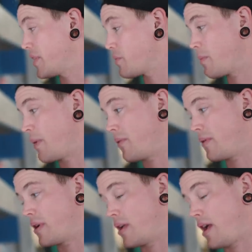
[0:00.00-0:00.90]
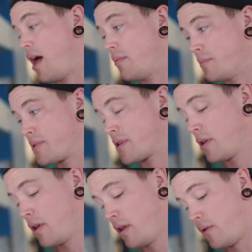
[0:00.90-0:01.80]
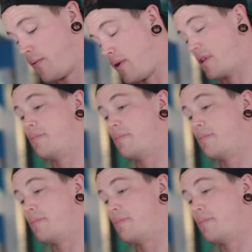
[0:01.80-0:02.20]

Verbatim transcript: It's one of my favorite albums front